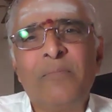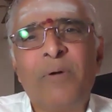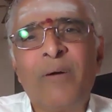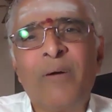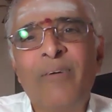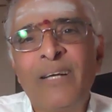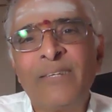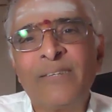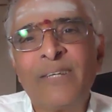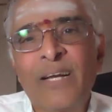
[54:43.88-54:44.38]

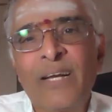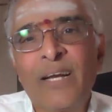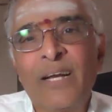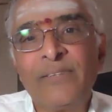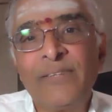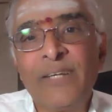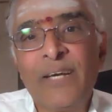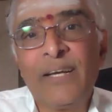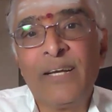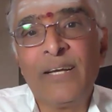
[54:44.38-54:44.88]
Bhagavan
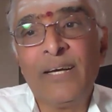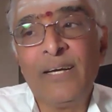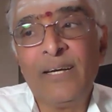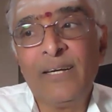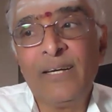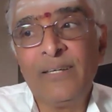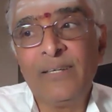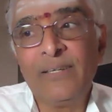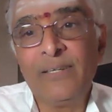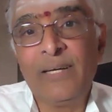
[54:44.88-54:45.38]

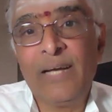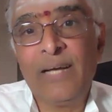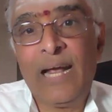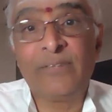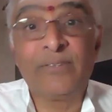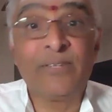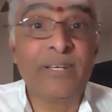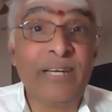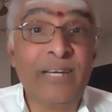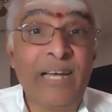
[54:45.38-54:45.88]
Shankaracharya
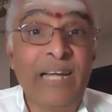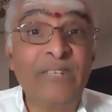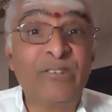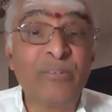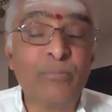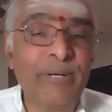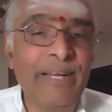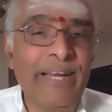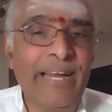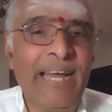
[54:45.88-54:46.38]

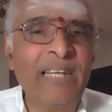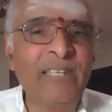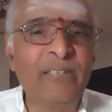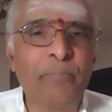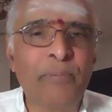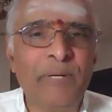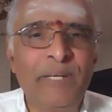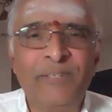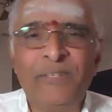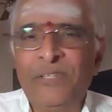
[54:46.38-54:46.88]
writes about
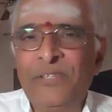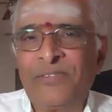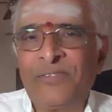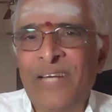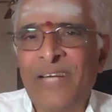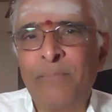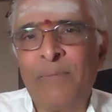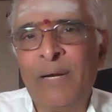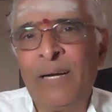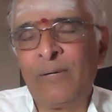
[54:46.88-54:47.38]
8
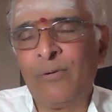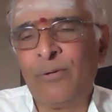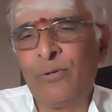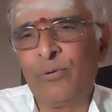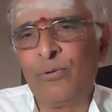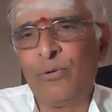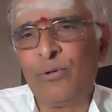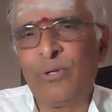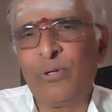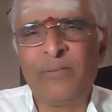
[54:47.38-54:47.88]
pages. I'm not
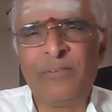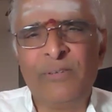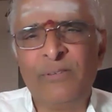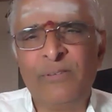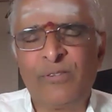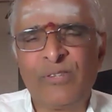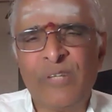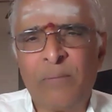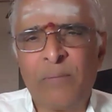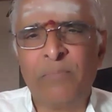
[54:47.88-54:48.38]
going to go there. I'll give
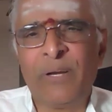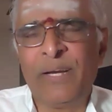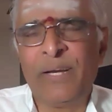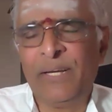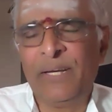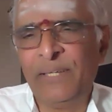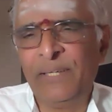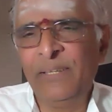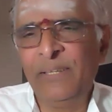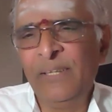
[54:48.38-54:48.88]
you a
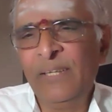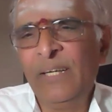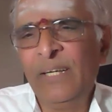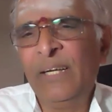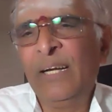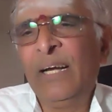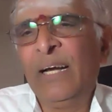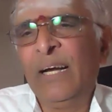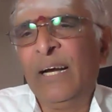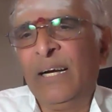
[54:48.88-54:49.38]
summary.
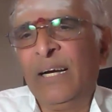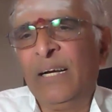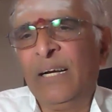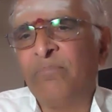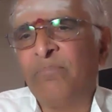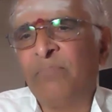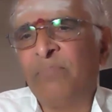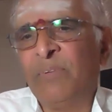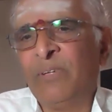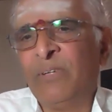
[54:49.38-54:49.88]

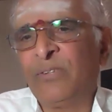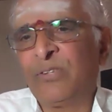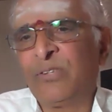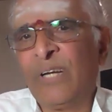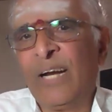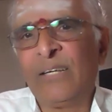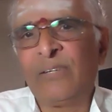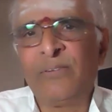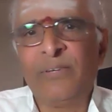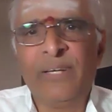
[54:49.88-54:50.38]
We'll
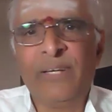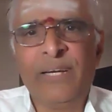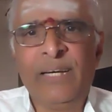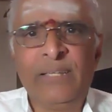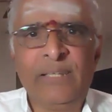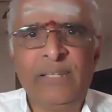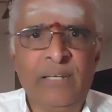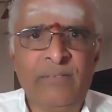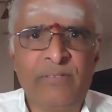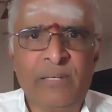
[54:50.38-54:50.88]
start today
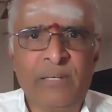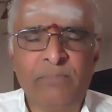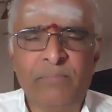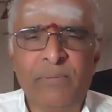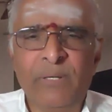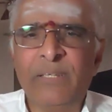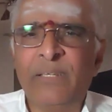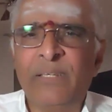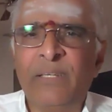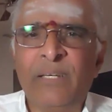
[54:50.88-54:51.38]
and then
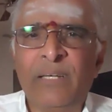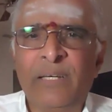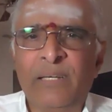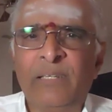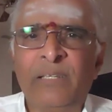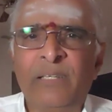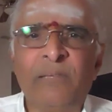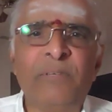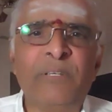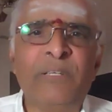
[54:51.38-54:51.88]
complete a
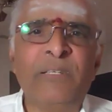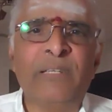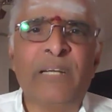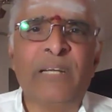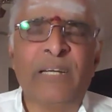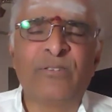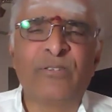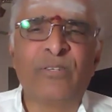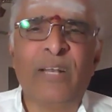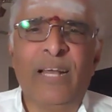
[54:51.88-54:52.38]
little bit in the
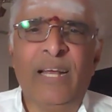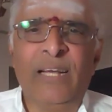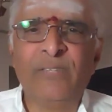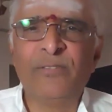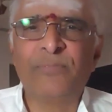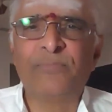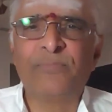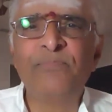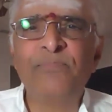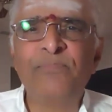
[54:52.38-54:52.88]
next
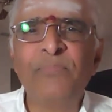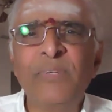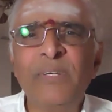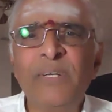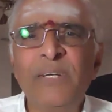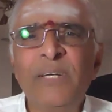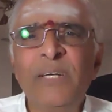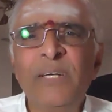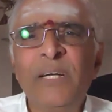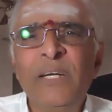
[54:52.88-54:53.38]
class.
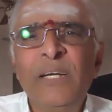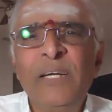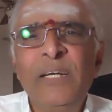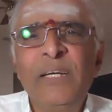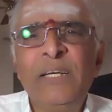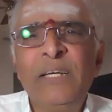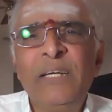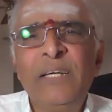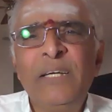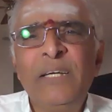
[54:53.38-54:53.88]

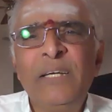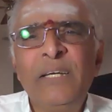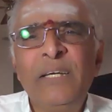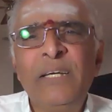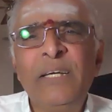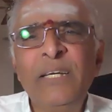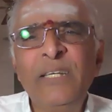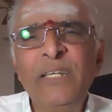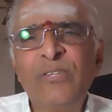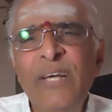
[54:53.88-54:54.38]

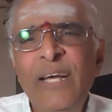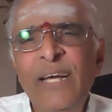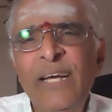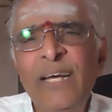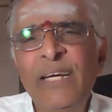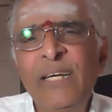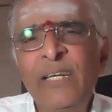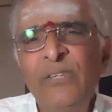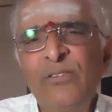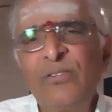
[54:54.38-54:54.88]
He
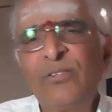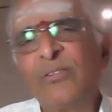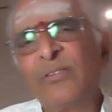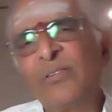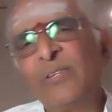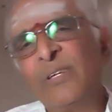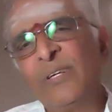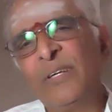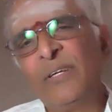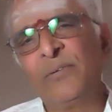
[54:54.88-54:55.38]

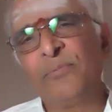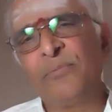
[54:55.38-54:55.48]
says,